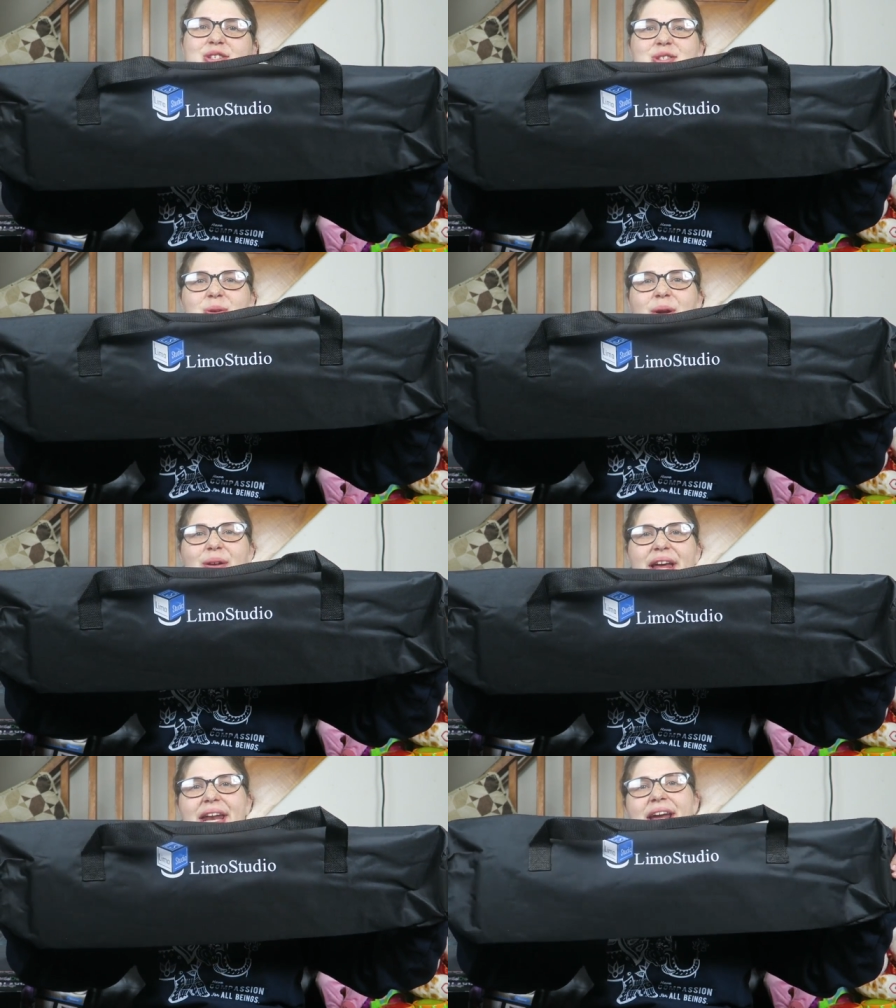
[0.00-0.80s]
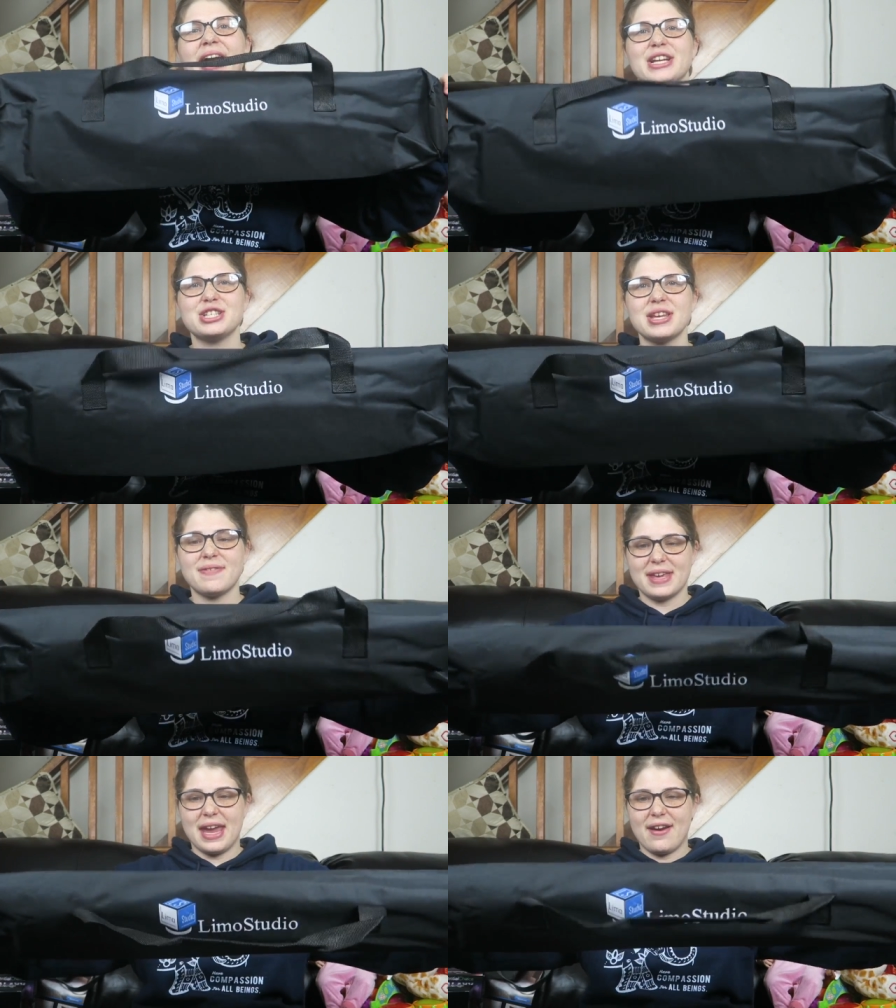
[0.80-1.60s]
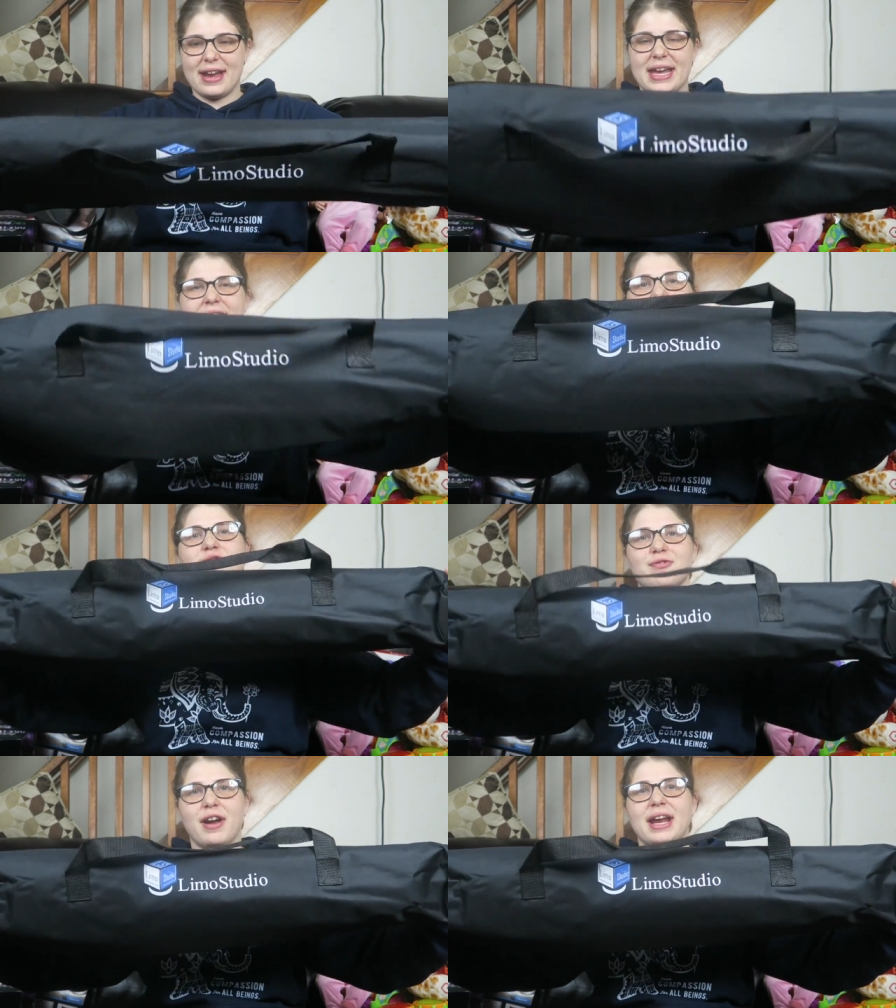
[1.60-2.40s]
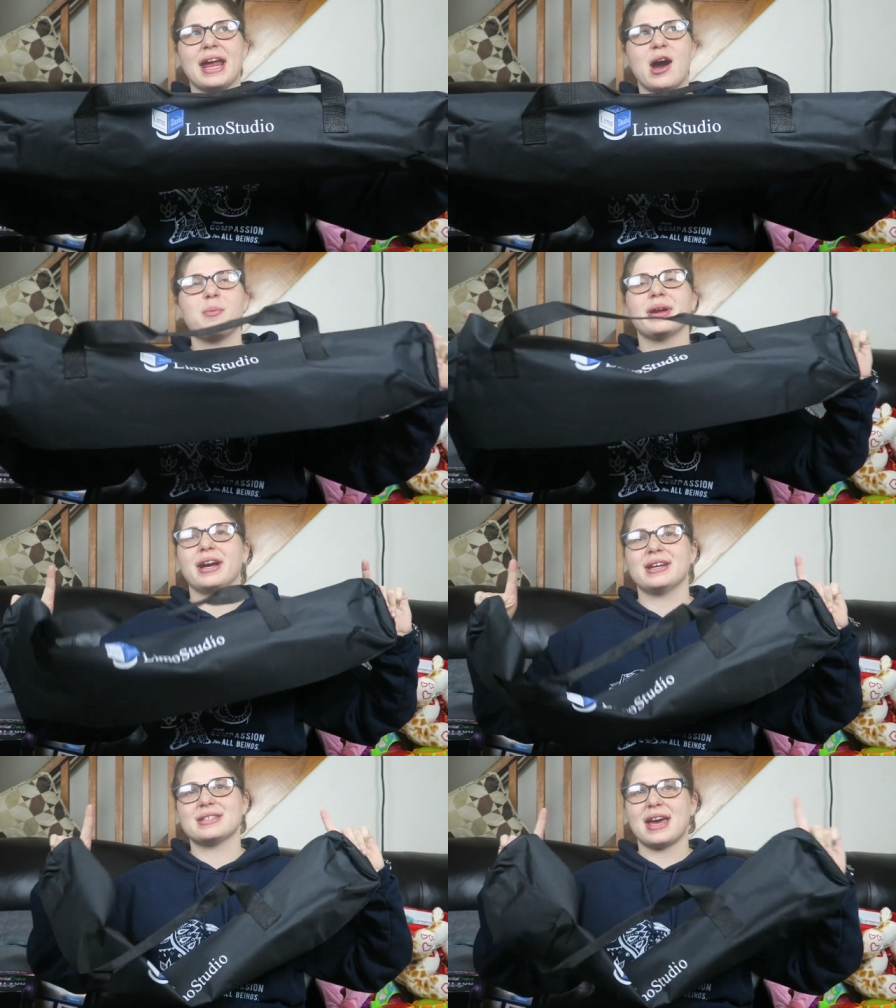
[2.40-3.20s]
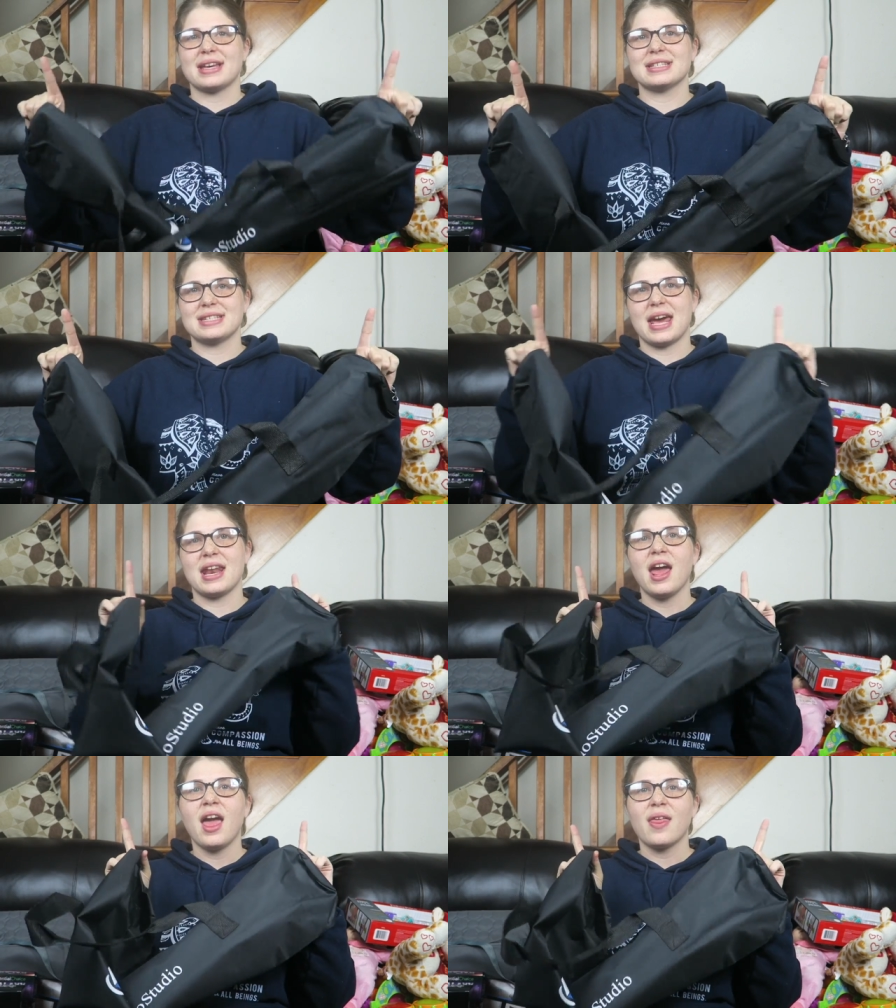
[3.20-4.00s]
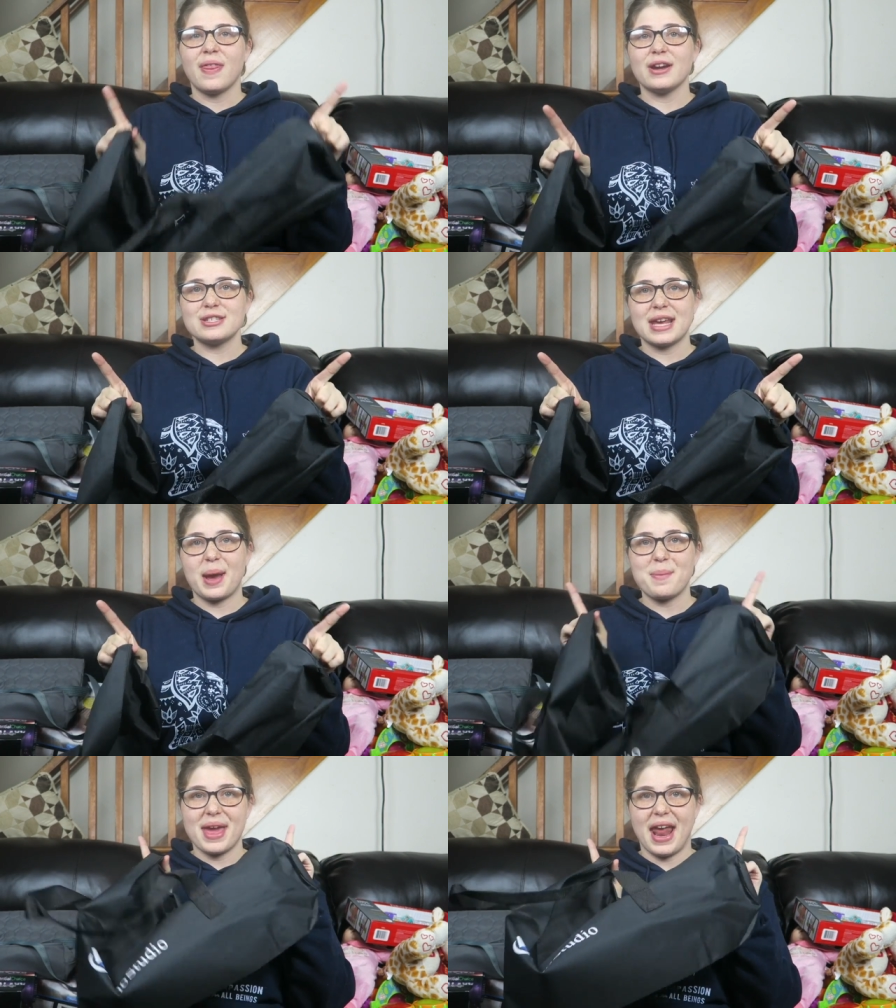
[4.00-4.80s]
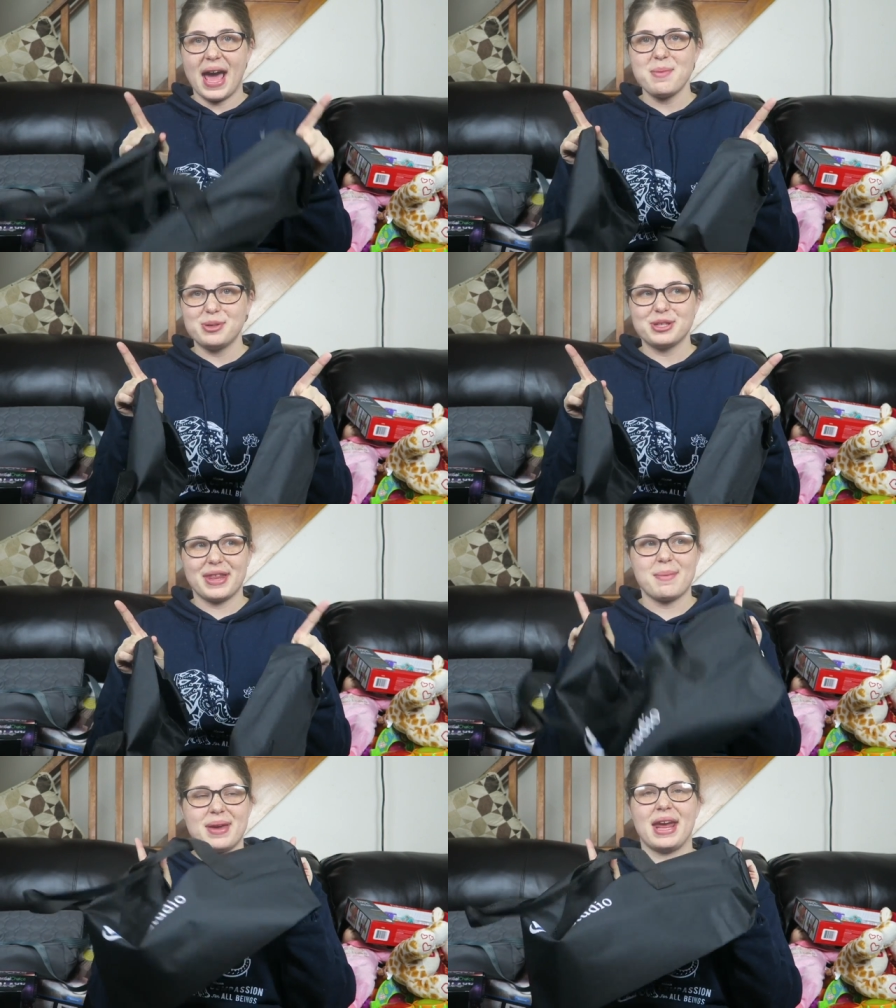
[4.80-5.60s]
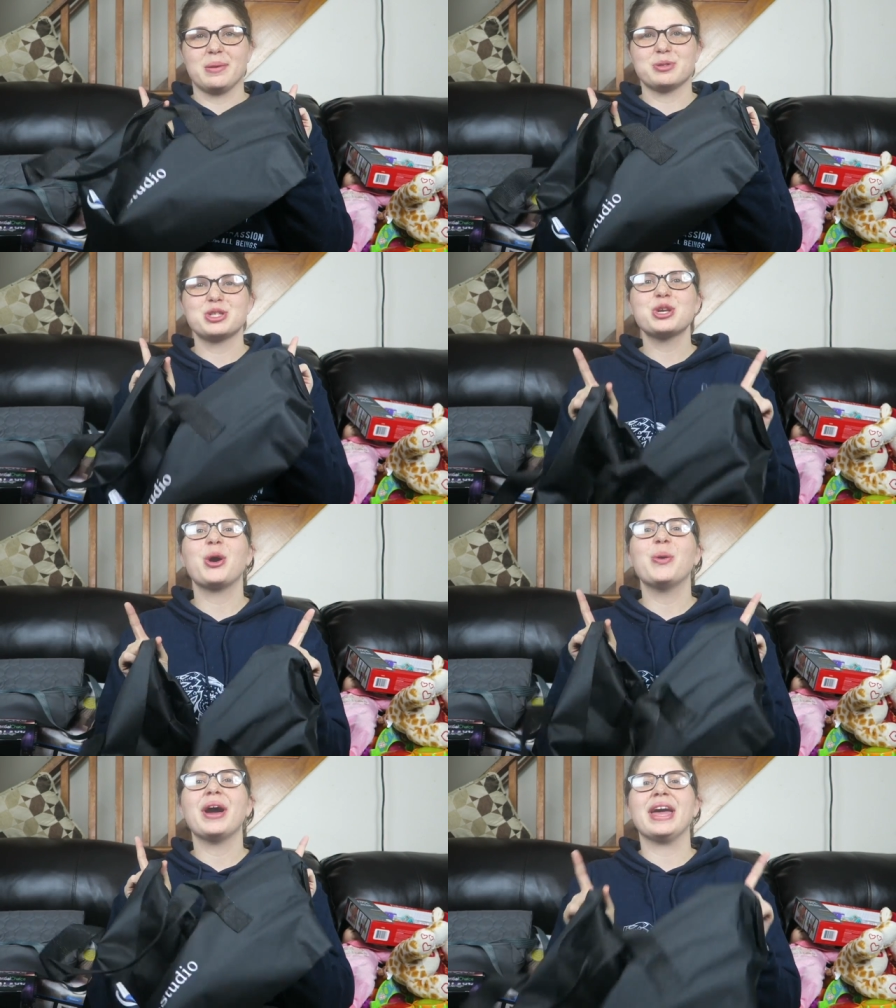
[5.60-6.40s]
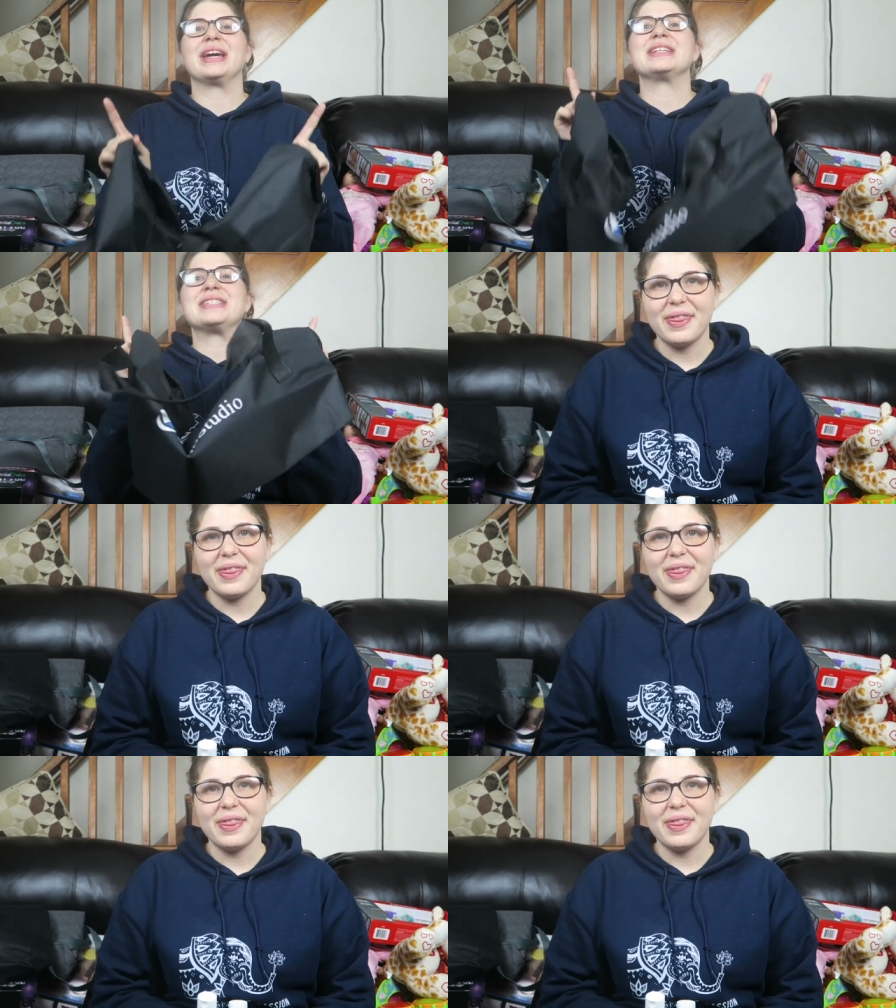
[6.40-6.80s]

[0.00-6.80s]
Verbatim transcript: studio lighting. I just have the carrying case right now because, as I said, they're set up and I'm using them and I am so excited.